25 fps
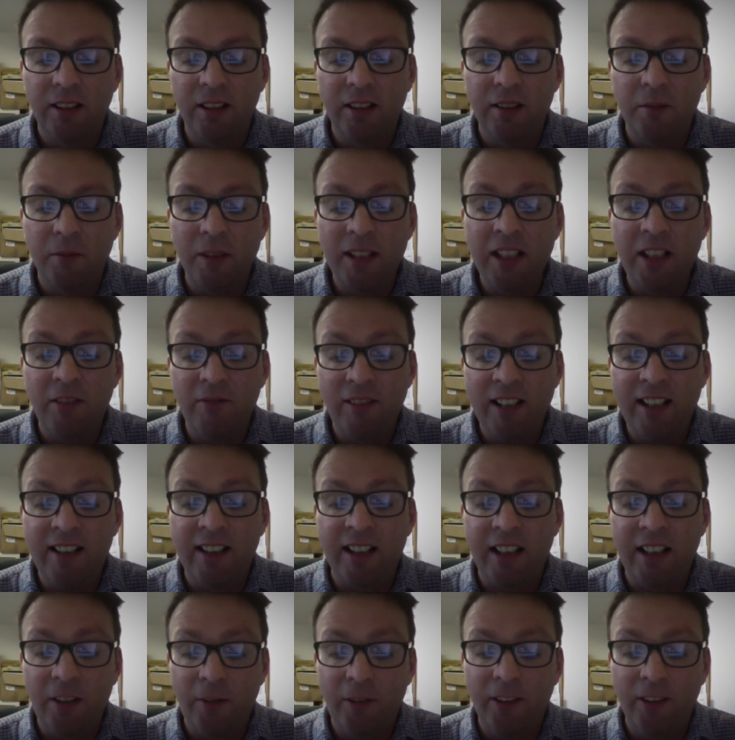when you read
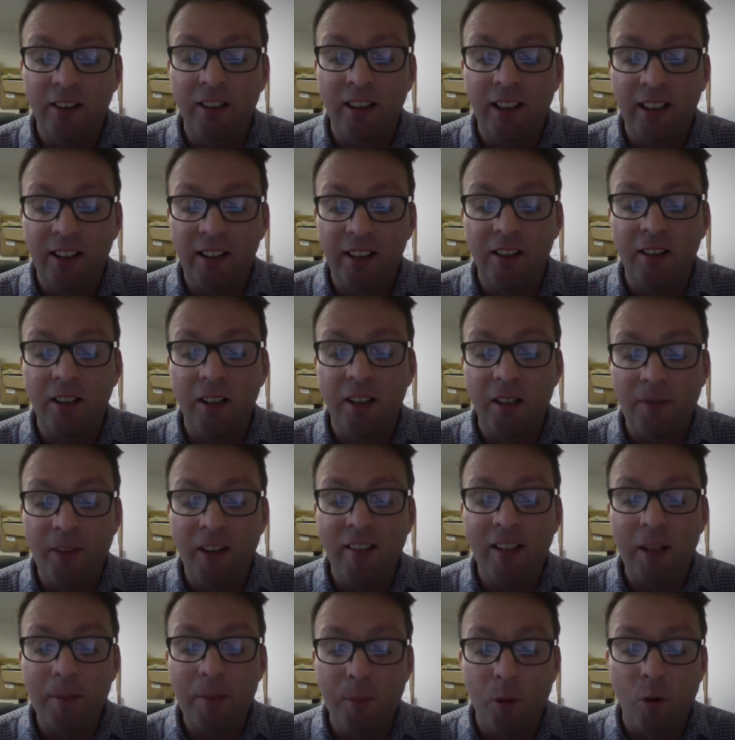it, you feel like a
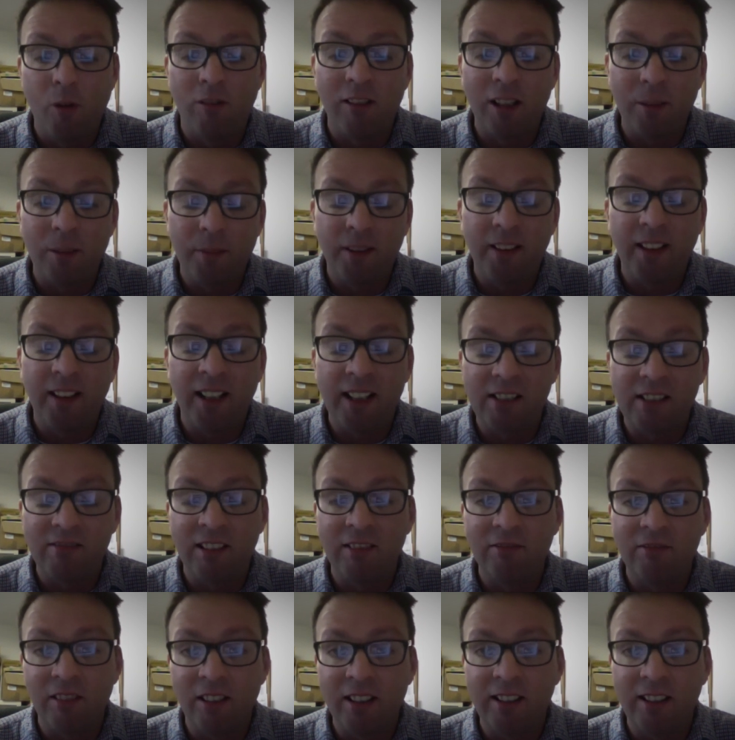very boring
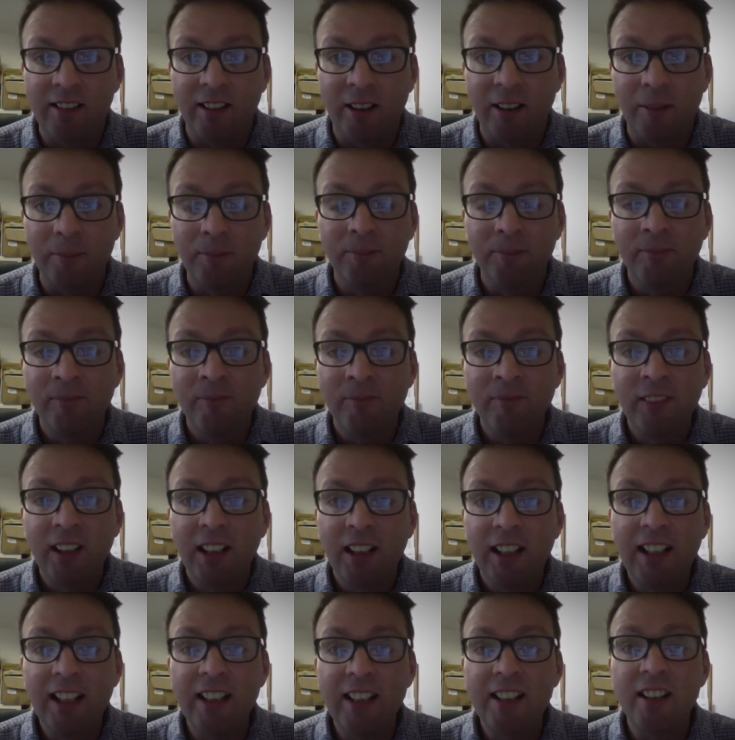pedestrian writer.
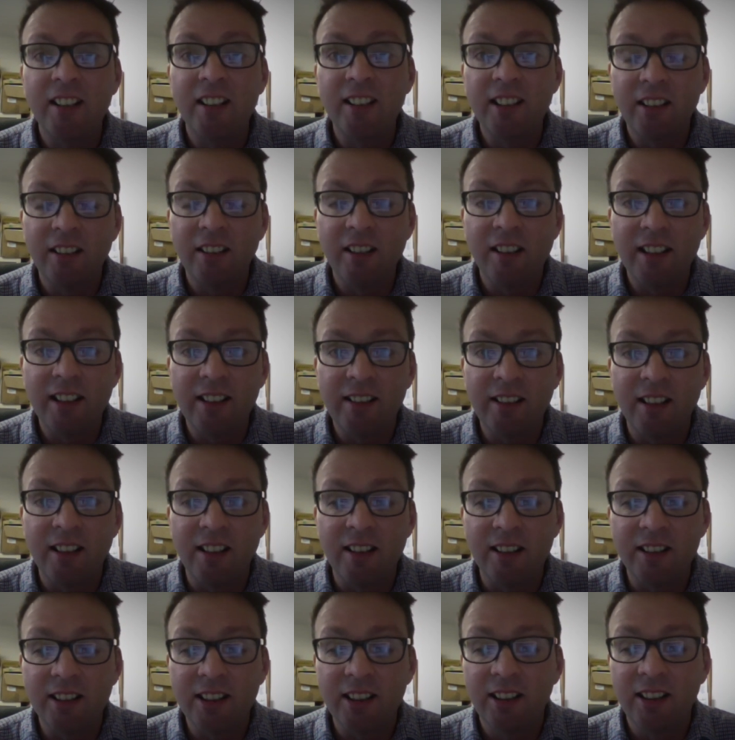He has such a light
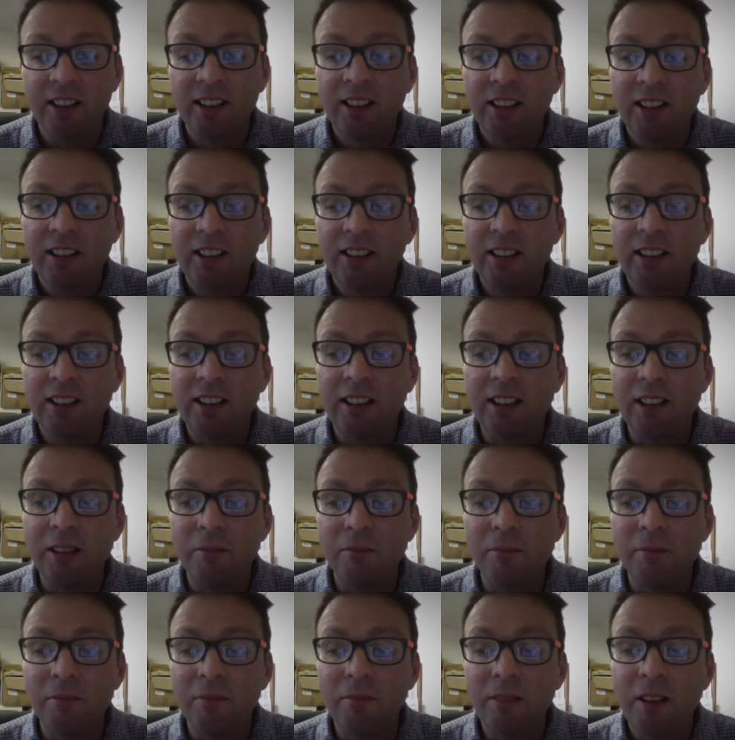touch,
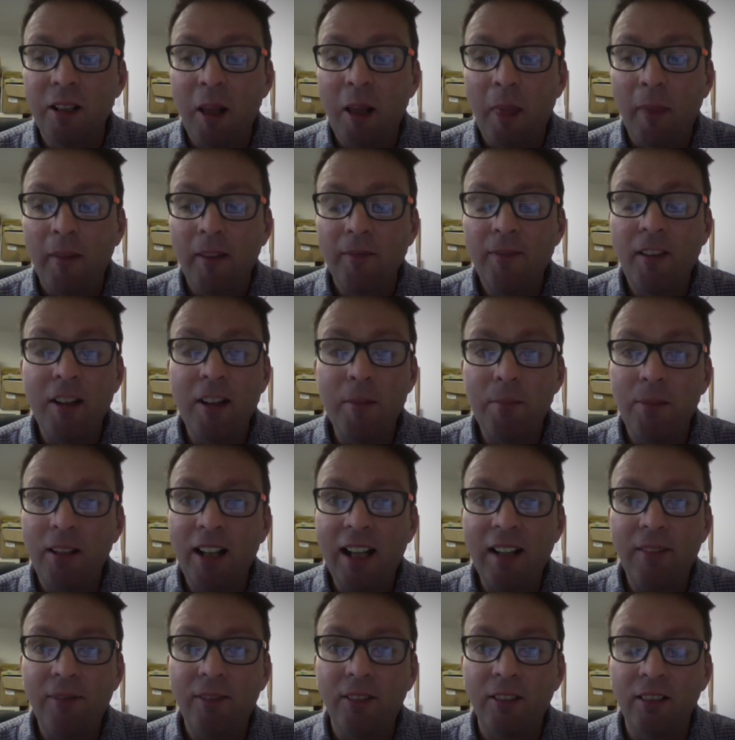um, very
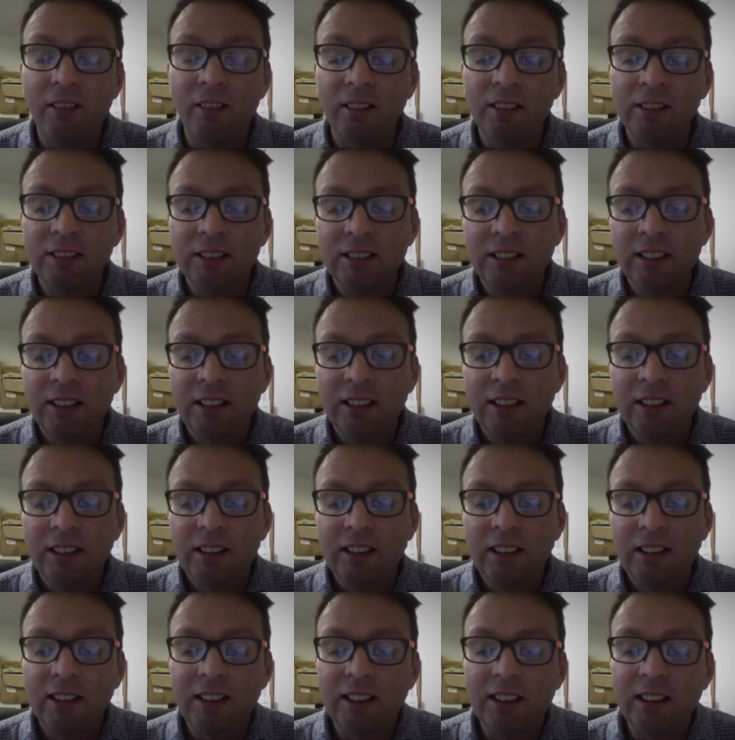playful,
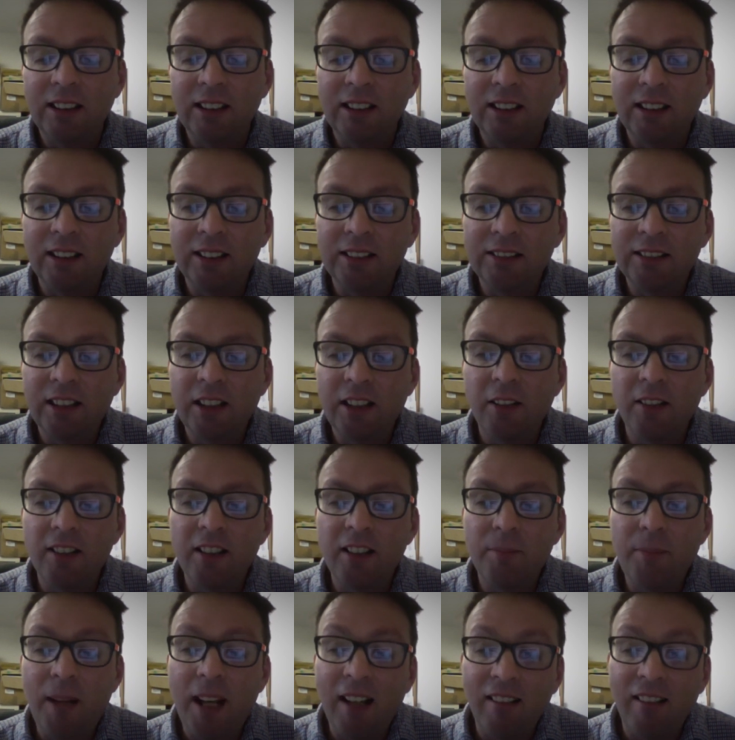uh, lots
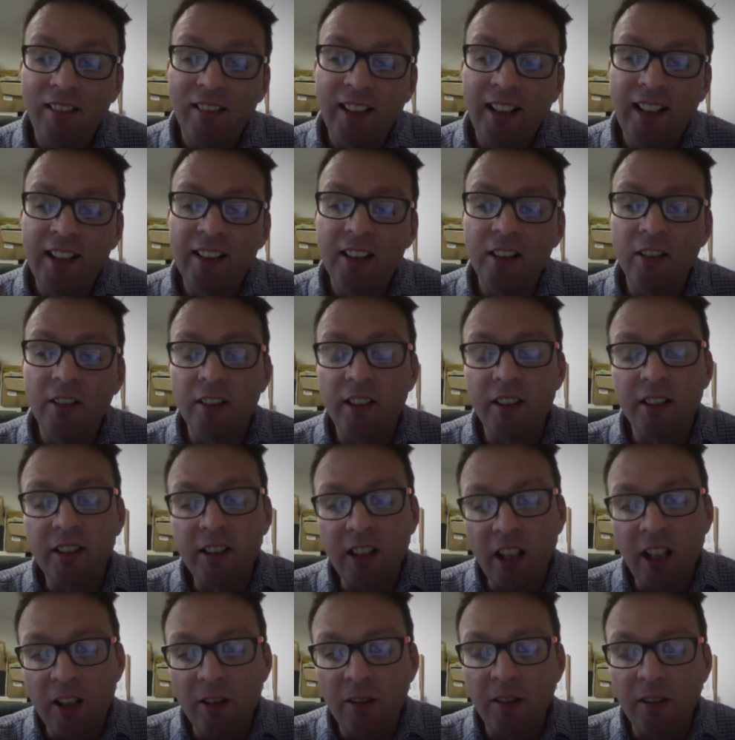of parodies, lots of
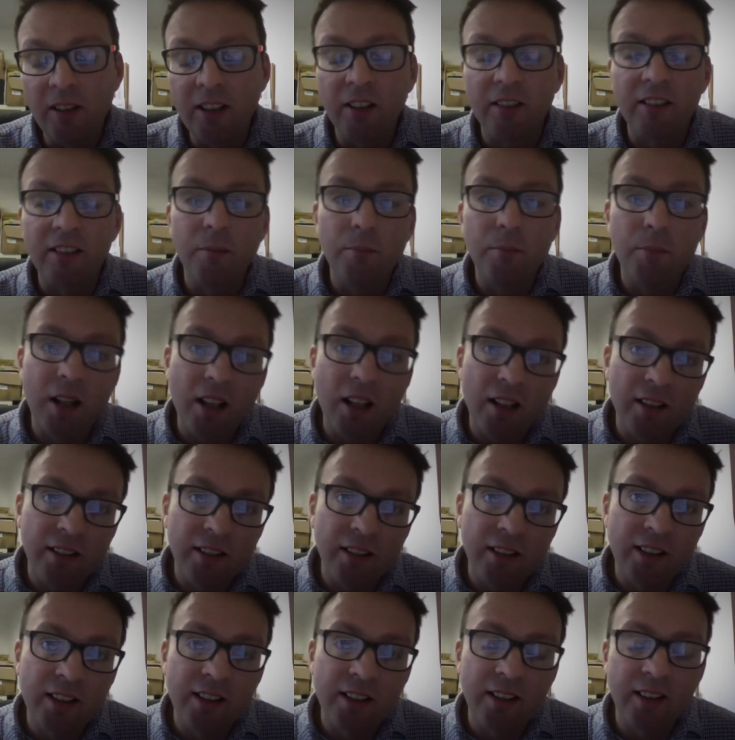jokes, lots of
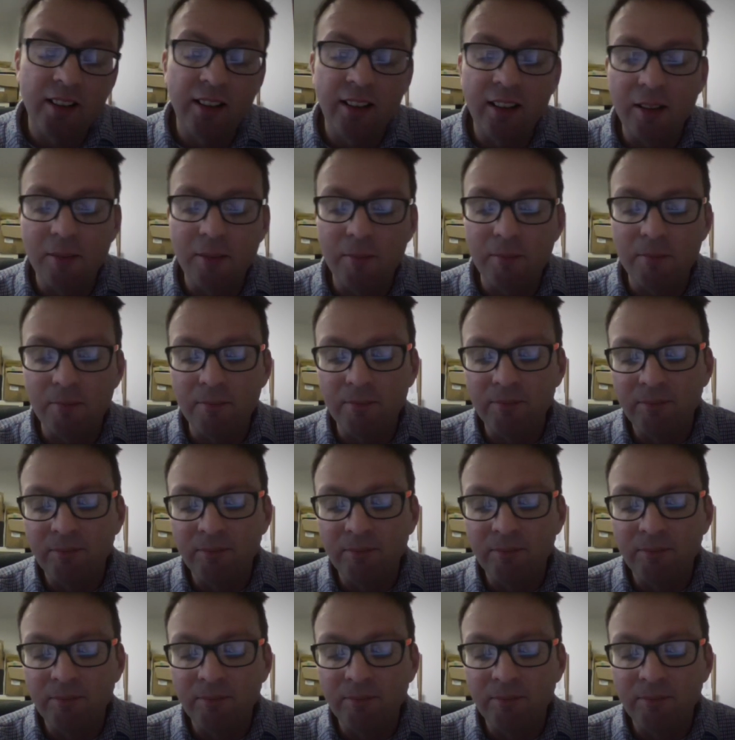puns. Um,